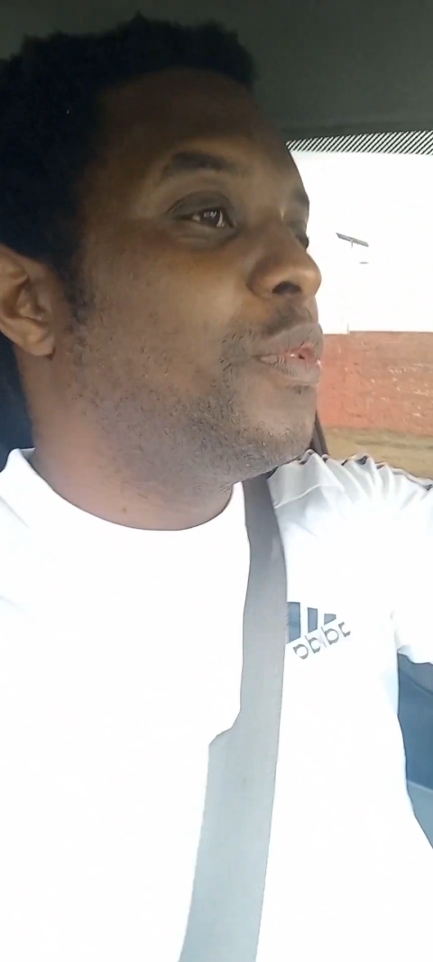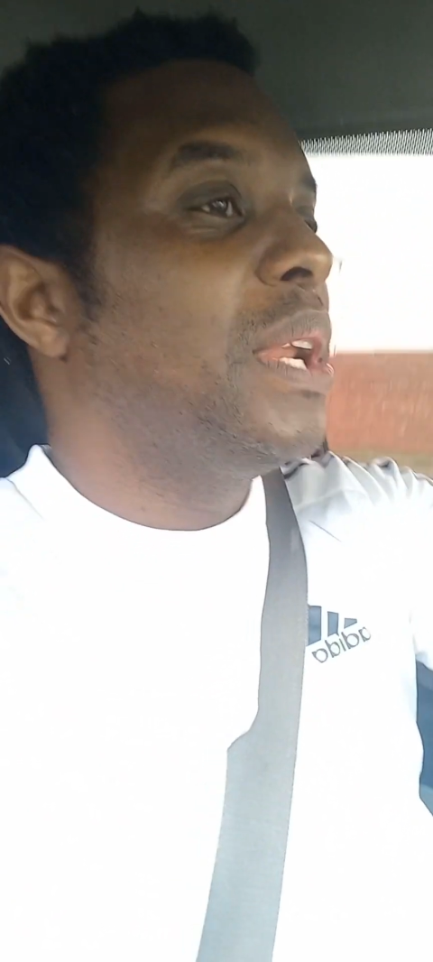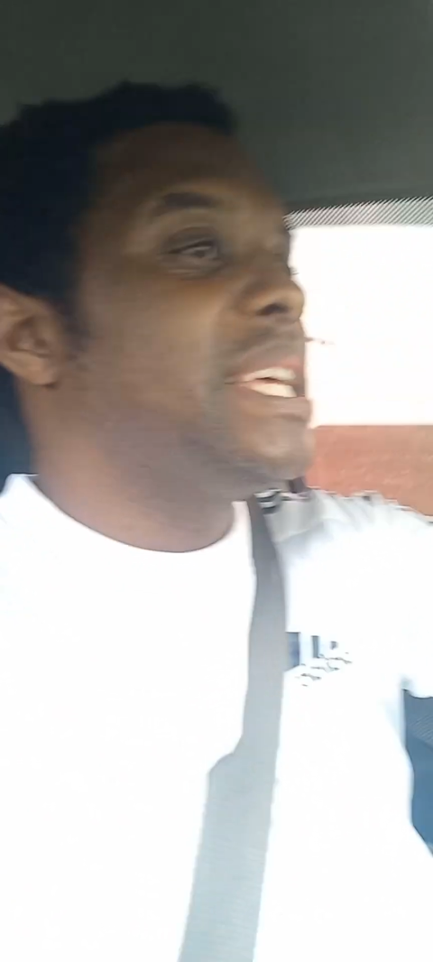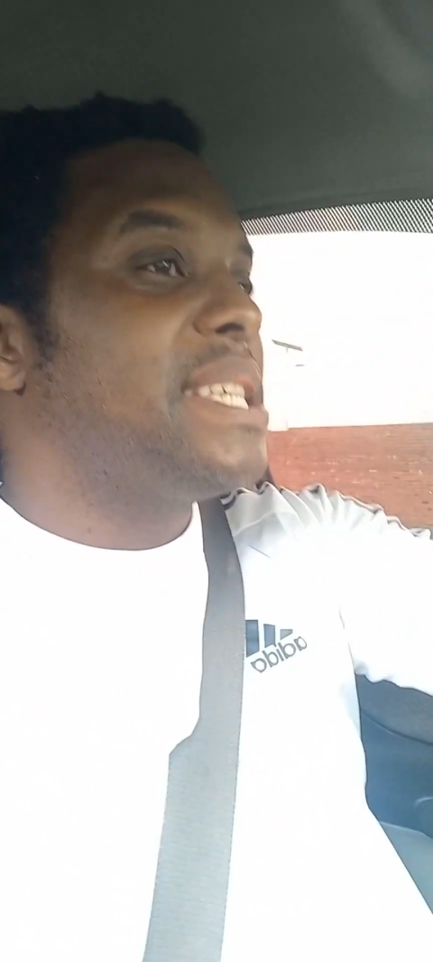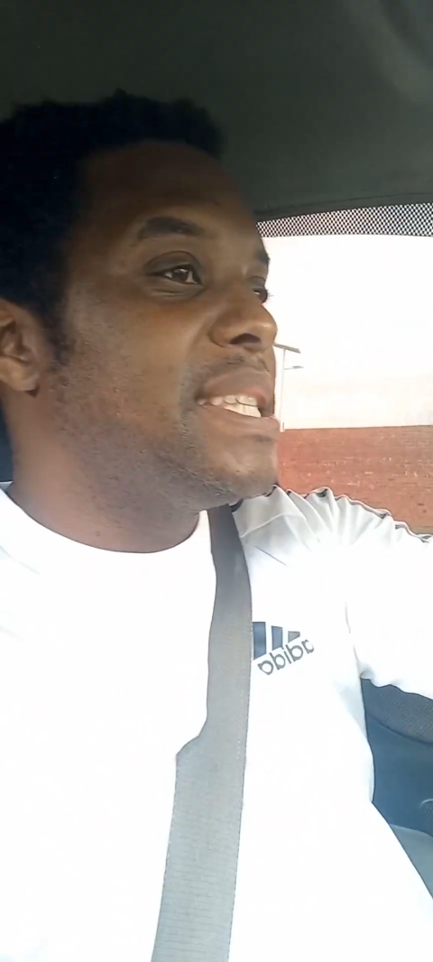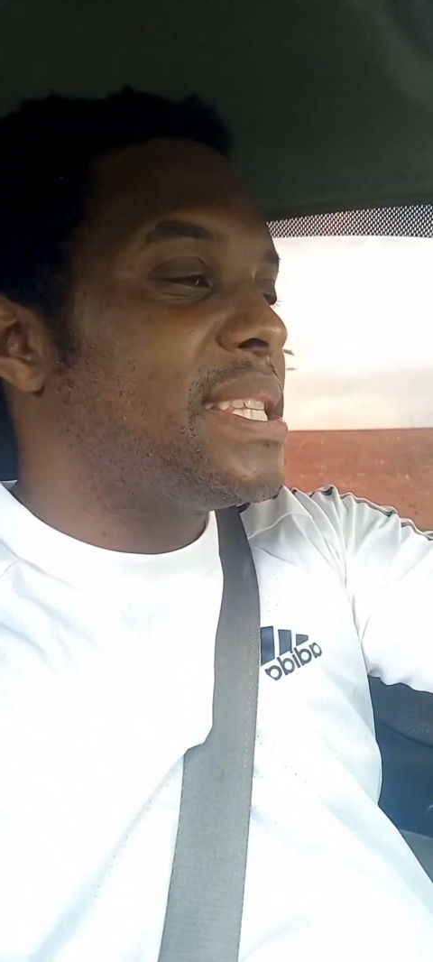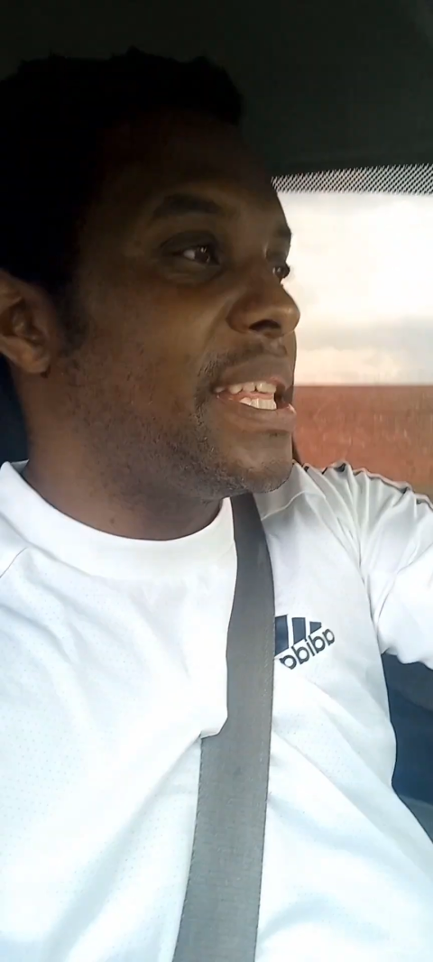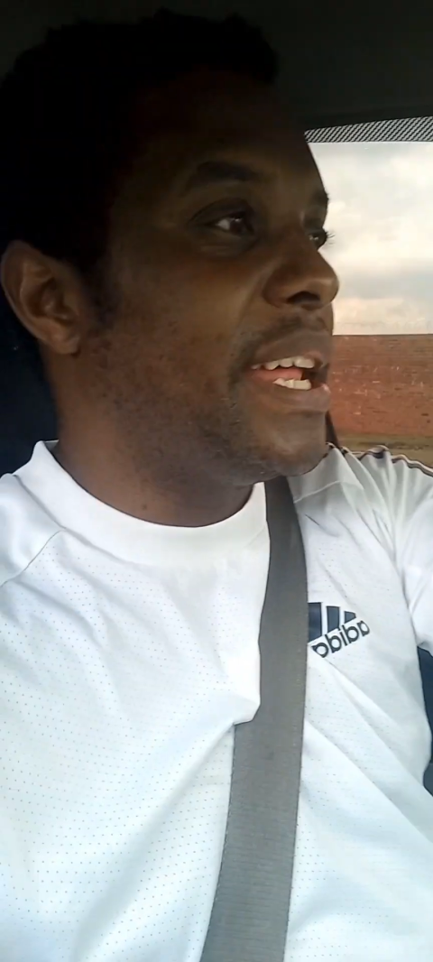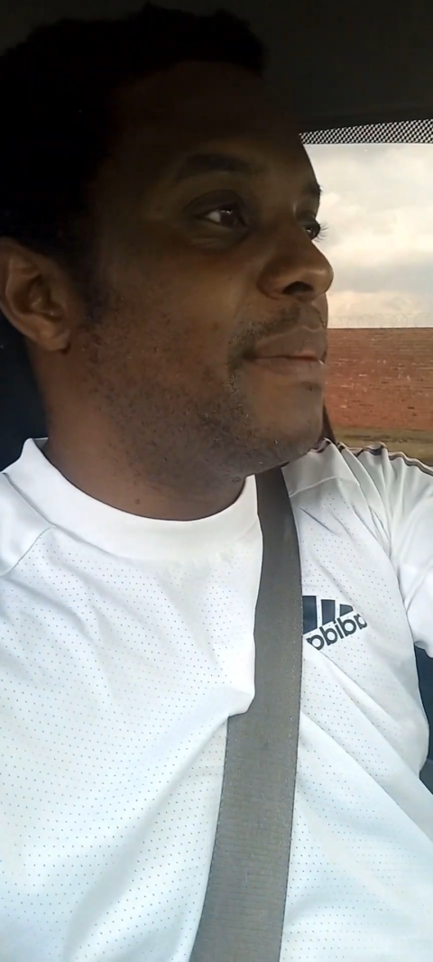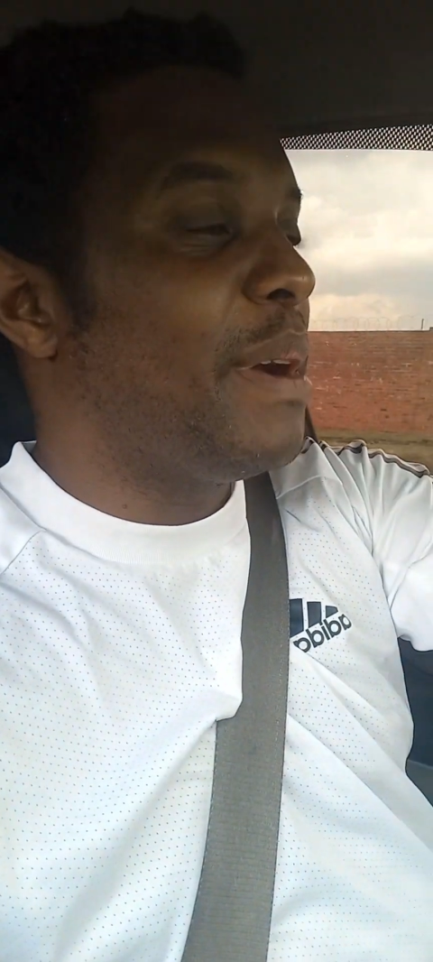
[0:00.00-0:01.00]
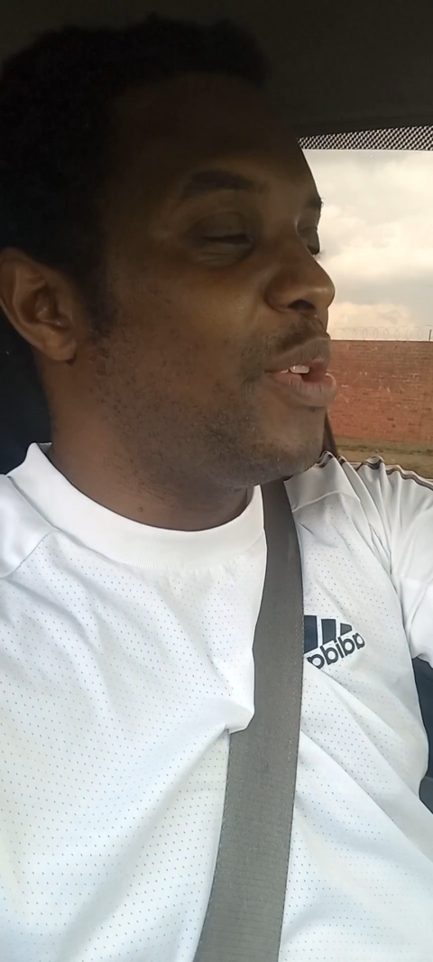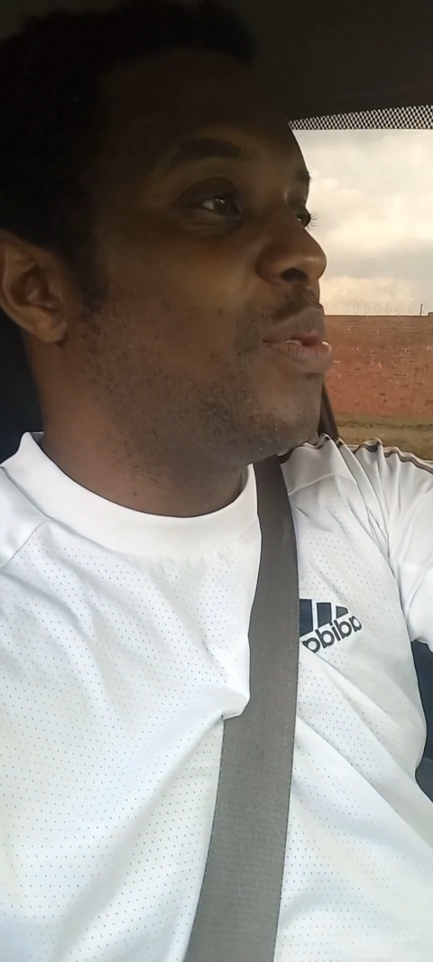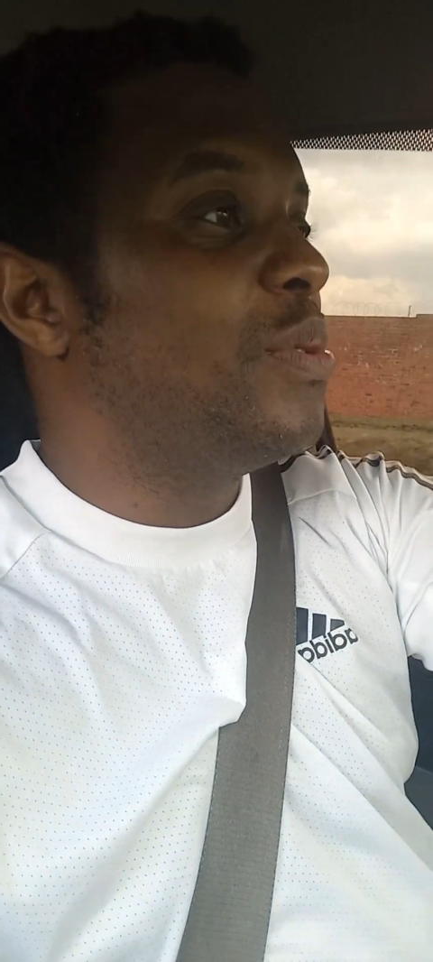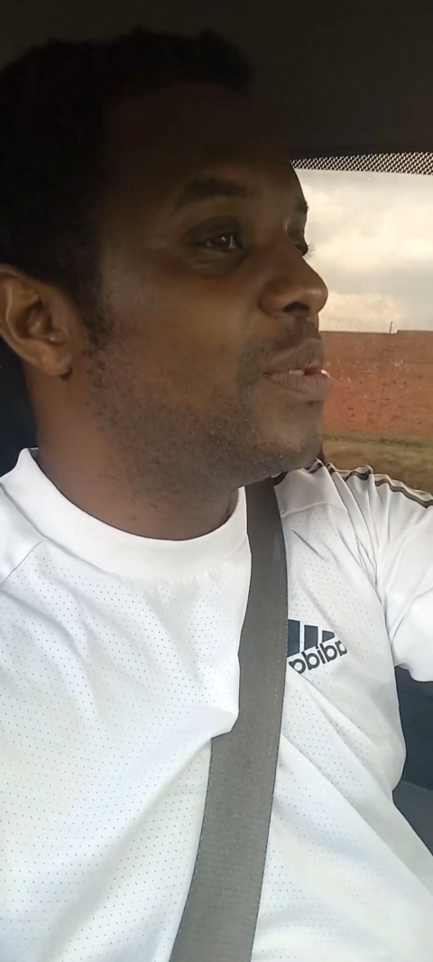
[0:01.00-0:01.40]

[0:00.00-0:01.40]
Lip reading: for lessons than manual